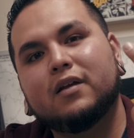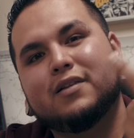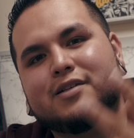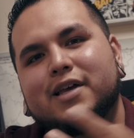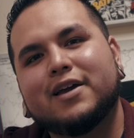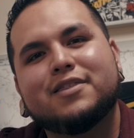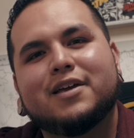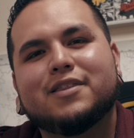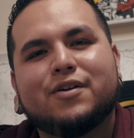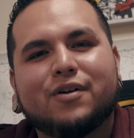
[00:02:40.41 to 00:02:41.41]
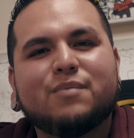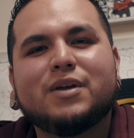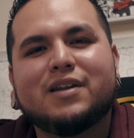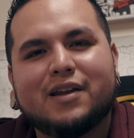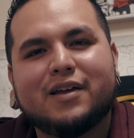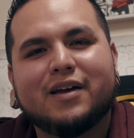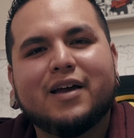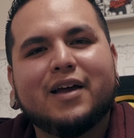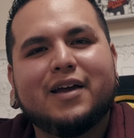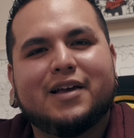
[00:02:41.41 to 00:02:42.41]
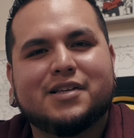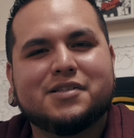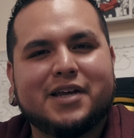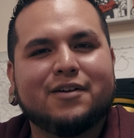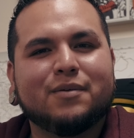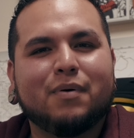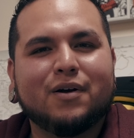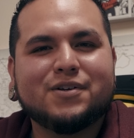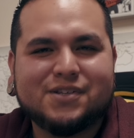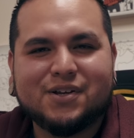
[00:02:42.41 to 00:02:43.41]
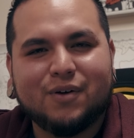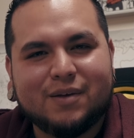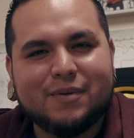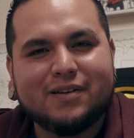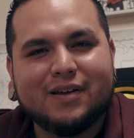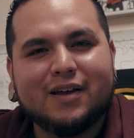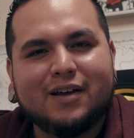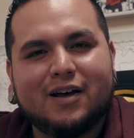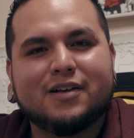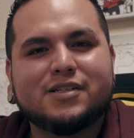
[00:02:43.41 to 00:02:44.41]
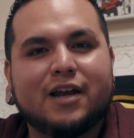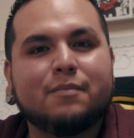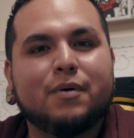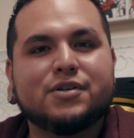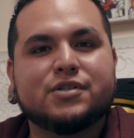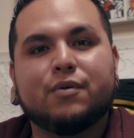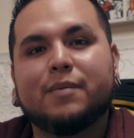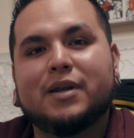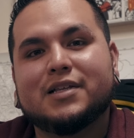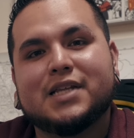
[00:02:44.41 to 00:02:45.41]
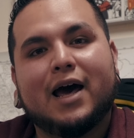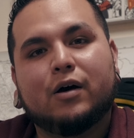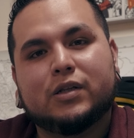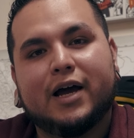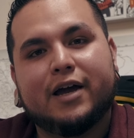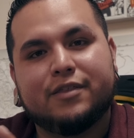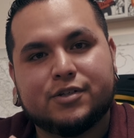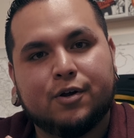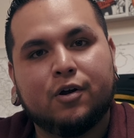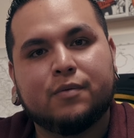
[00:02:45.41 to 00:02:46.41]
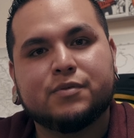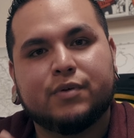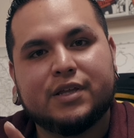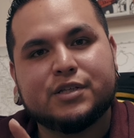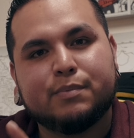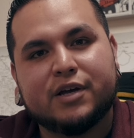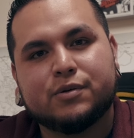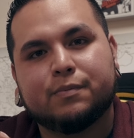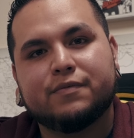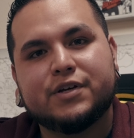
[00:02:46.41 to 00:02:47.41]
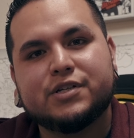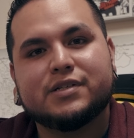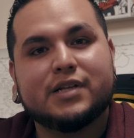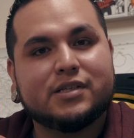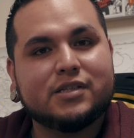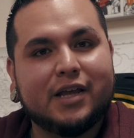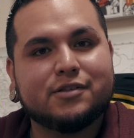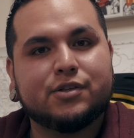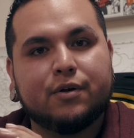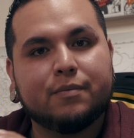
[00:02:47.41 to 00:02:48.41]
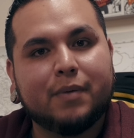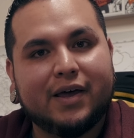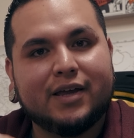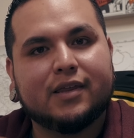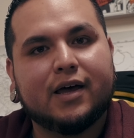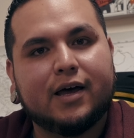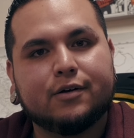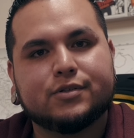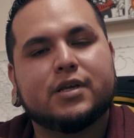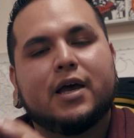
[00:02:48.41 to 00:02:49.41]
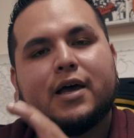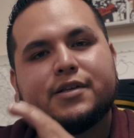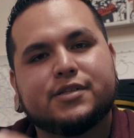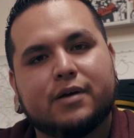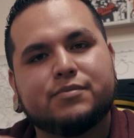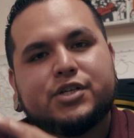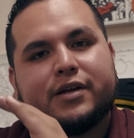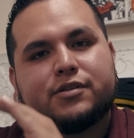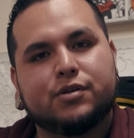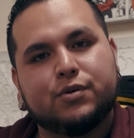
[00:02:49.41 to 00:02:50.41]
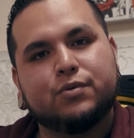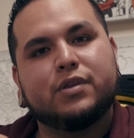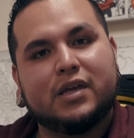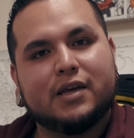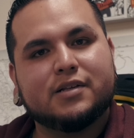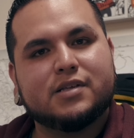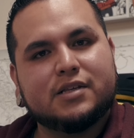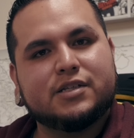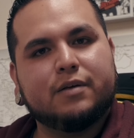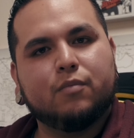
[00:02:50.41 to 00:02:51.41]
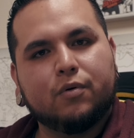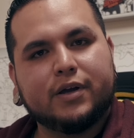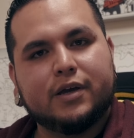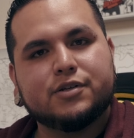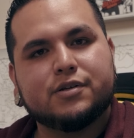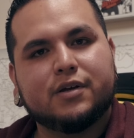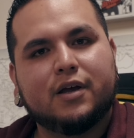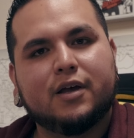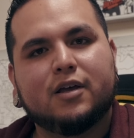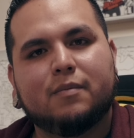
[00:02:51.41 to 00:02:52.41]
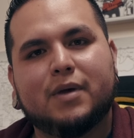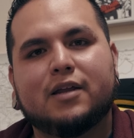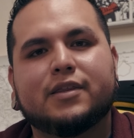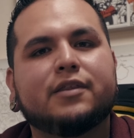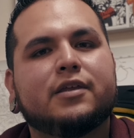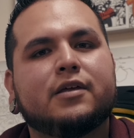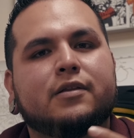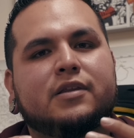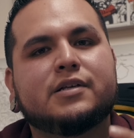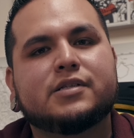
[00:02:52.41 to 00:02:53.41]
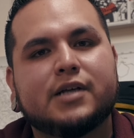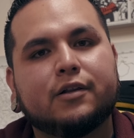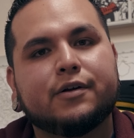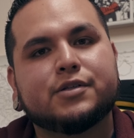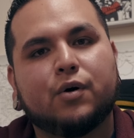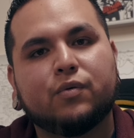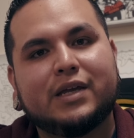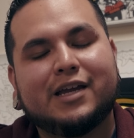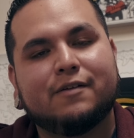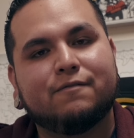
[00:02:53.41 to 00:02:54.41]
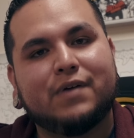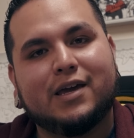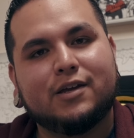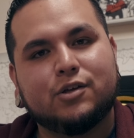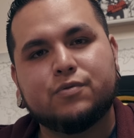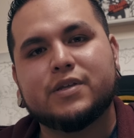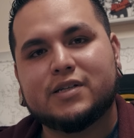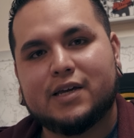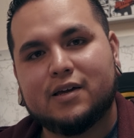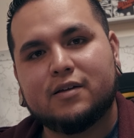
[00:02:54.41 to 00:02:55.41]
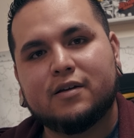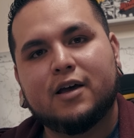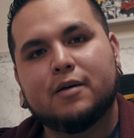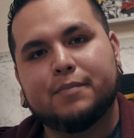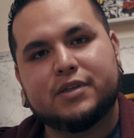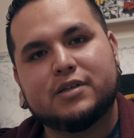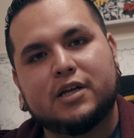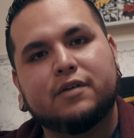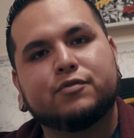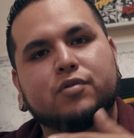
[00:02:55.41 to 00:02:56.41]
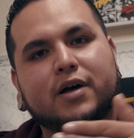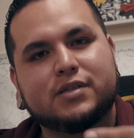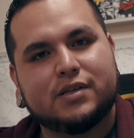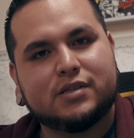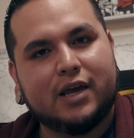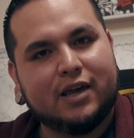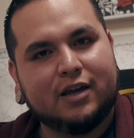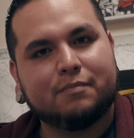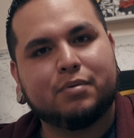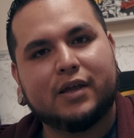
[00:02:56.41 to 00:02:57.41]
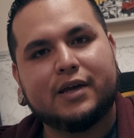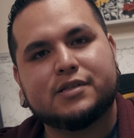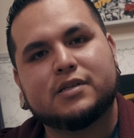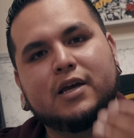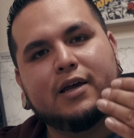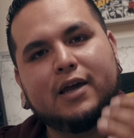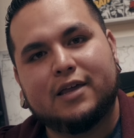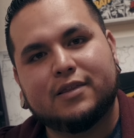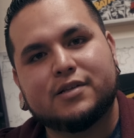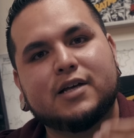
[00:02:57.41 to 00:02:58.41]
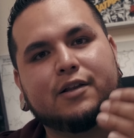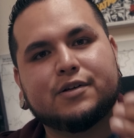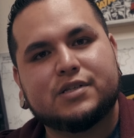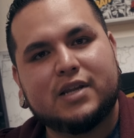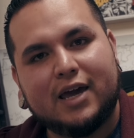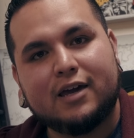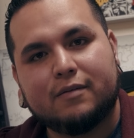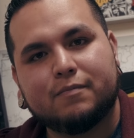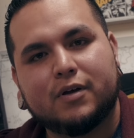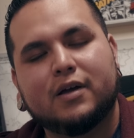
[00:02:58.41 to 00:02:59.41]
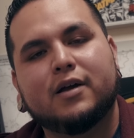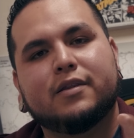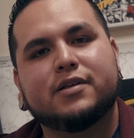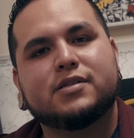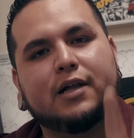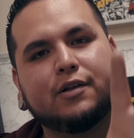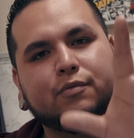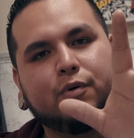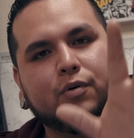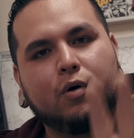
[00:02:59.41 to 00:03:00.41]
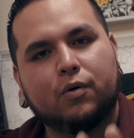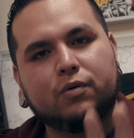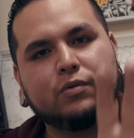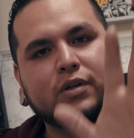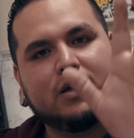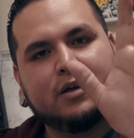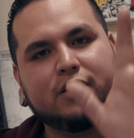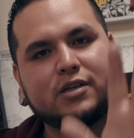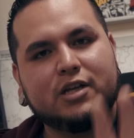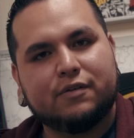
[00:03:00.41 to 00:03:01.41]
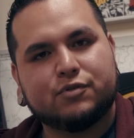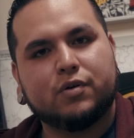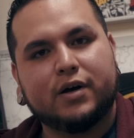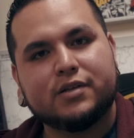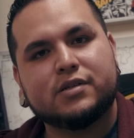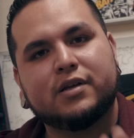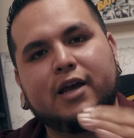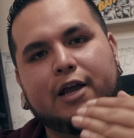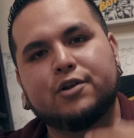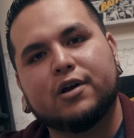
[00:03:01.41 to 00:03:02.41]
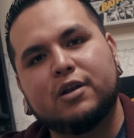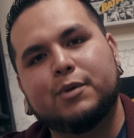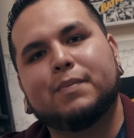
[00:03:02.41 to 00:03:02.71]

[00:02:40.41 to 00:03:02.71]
The second thing that you're going to be needing is a standard purchase agreement. A standard purchase agreement needs to outline the terms within special provisions that states that you're buying the house subject to the existing mortgage, meaning that the seller is only conveying you the deed, but the deed of trust is staying in place in the seller's name. The seller will hold the deed of trust, and you're going to be